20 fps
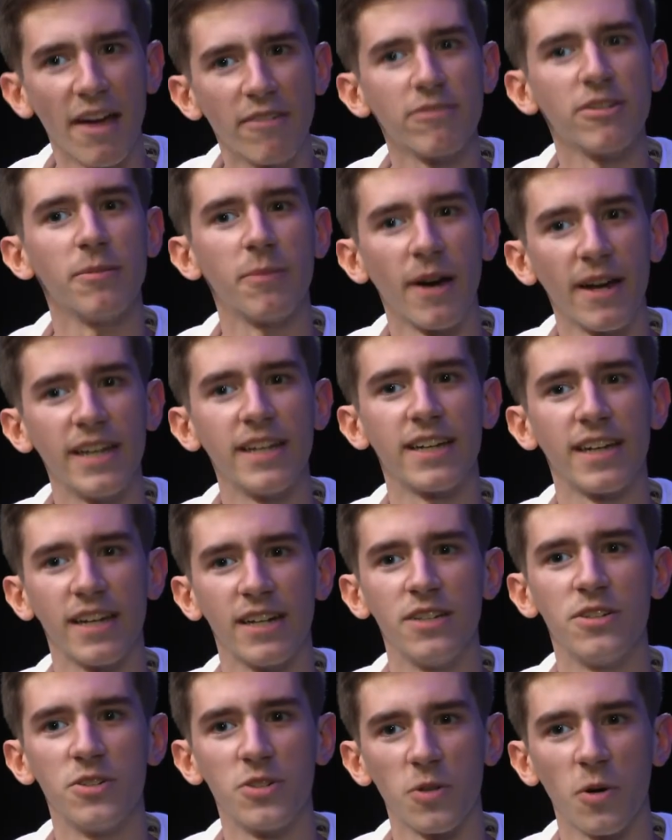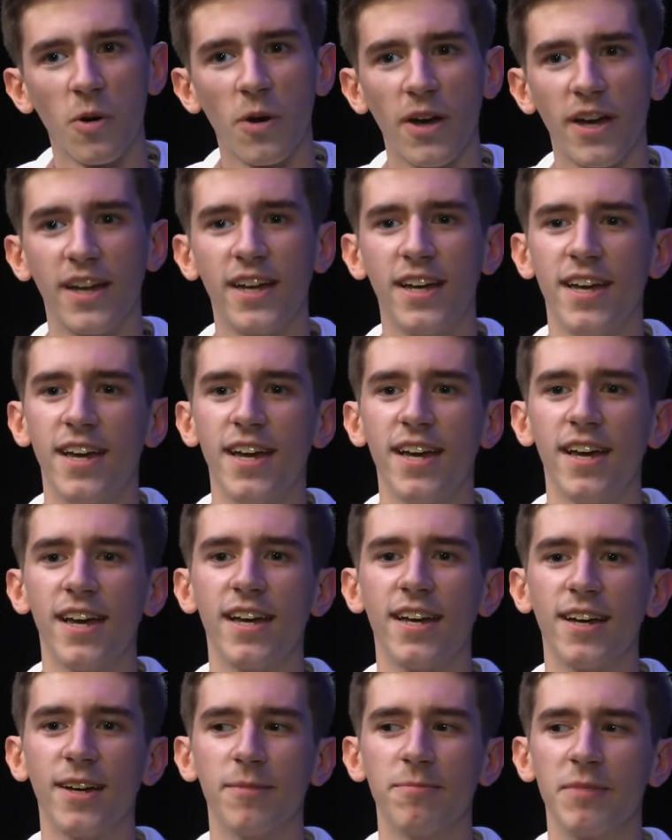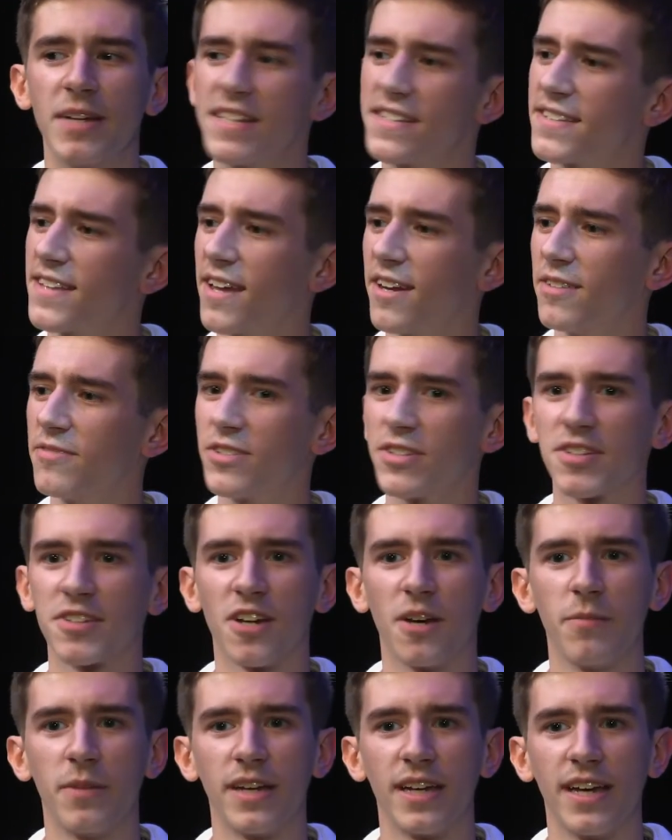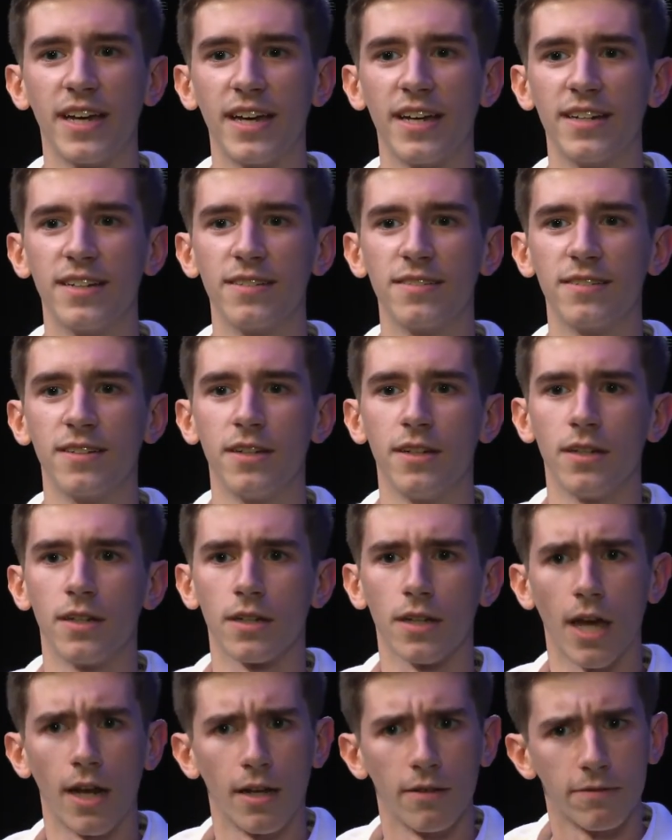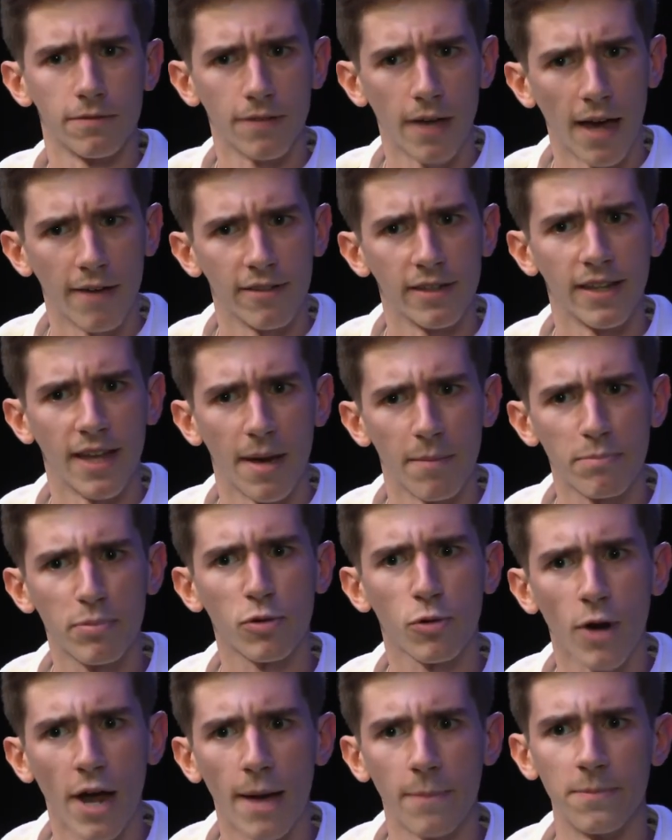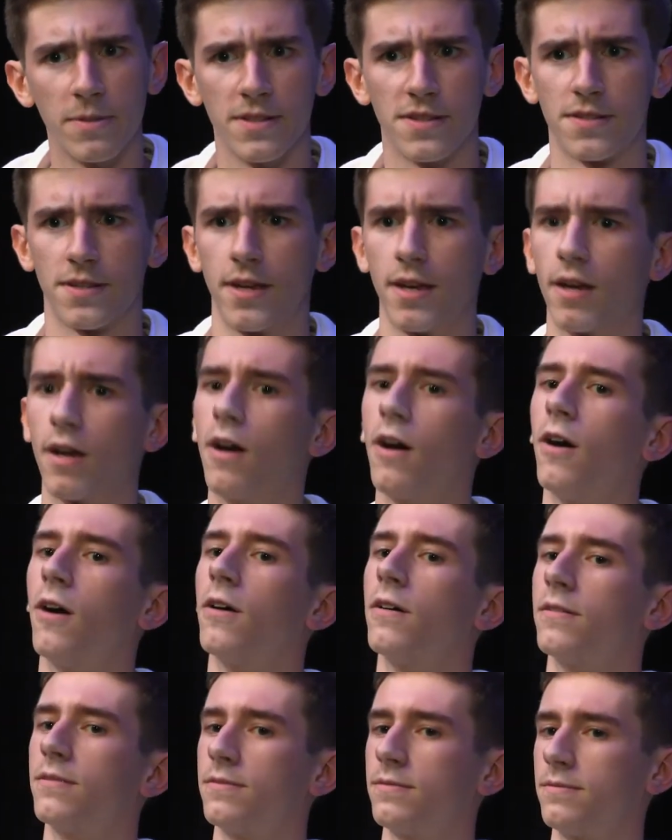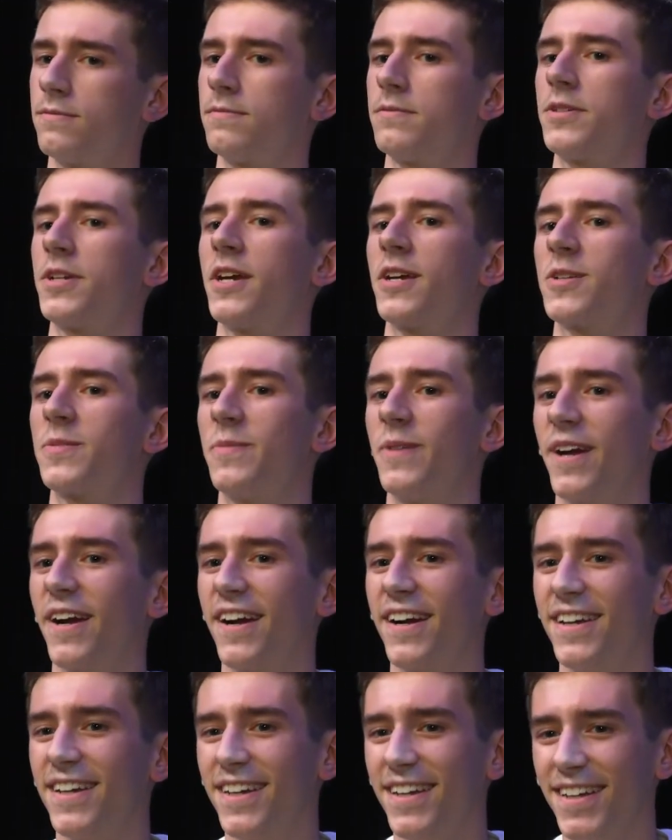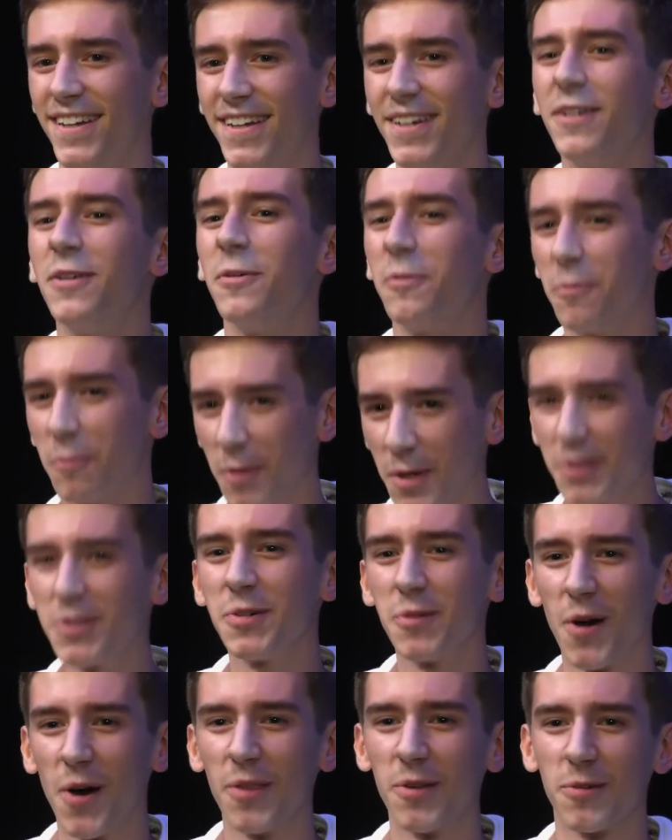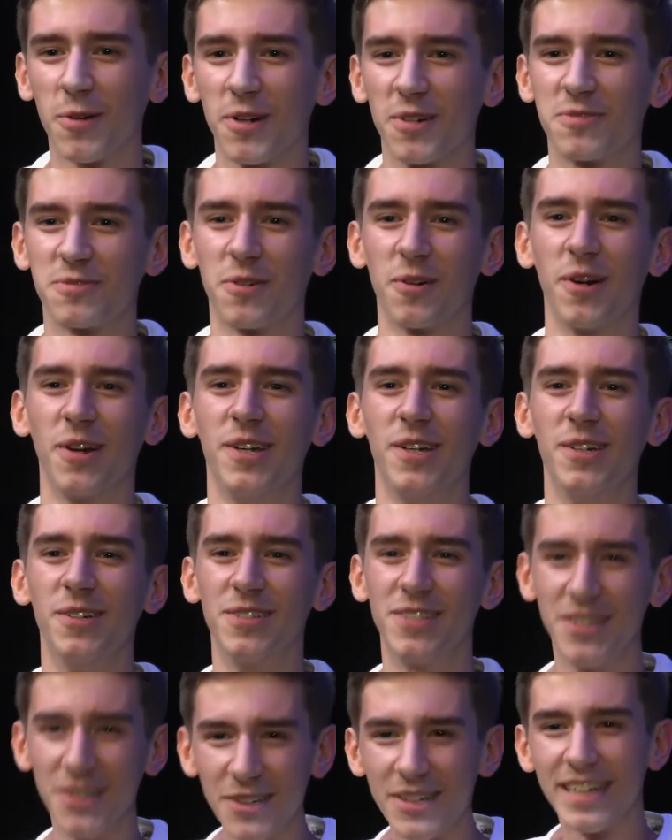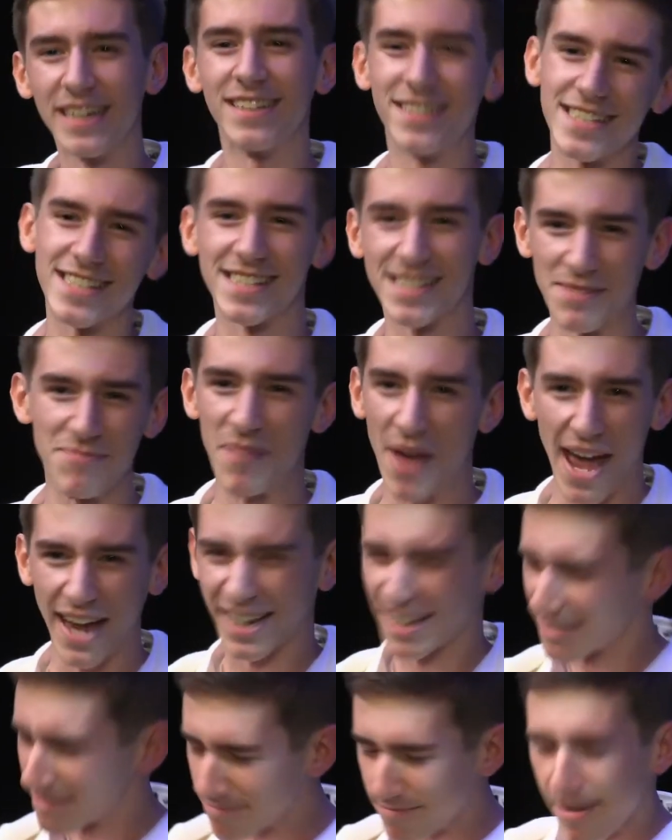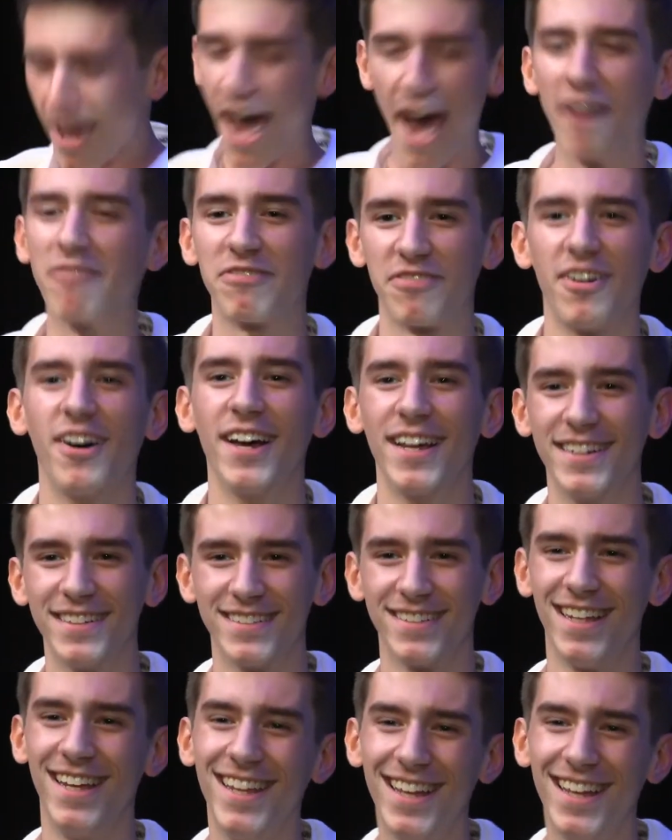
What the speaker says: everybody can enjoy instead of just coming in and kind of having that prep and saying, oh, Shakespeare, we'll do all the work for you. You can just sit back and have fun.